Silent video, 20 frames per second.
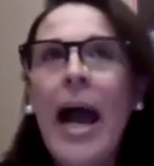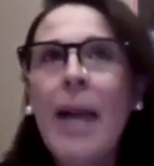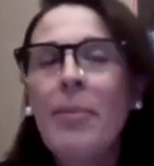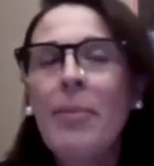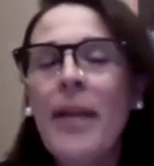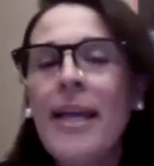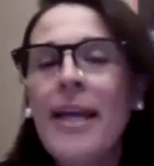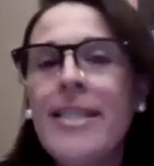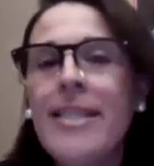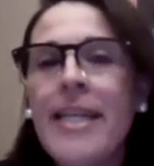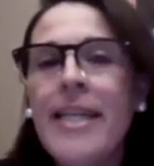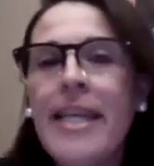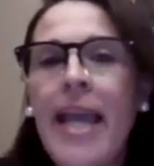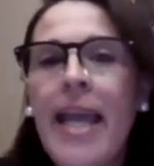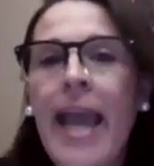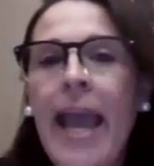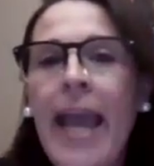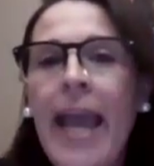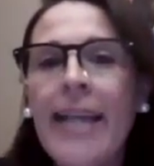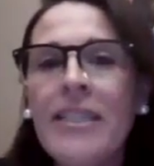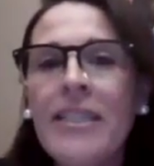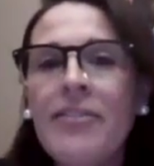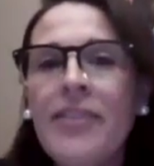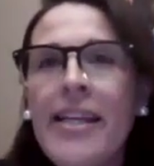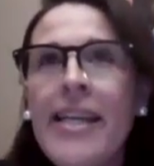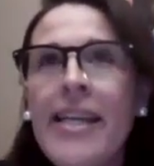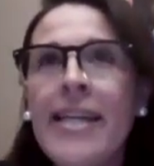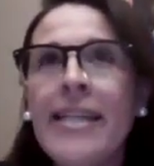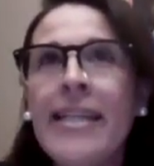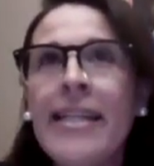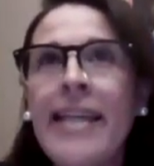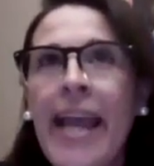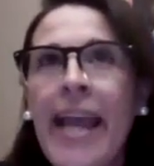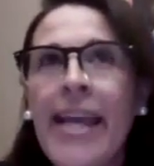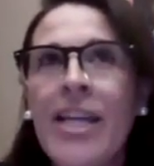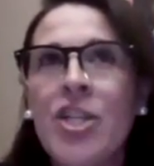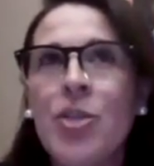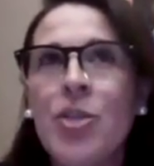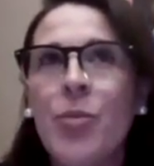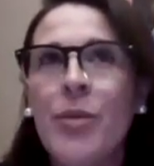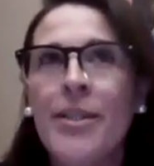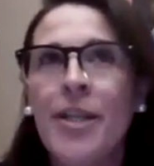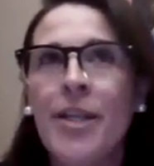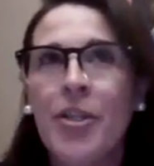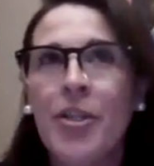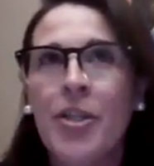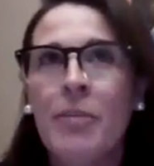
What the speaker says: I plan to actively engage with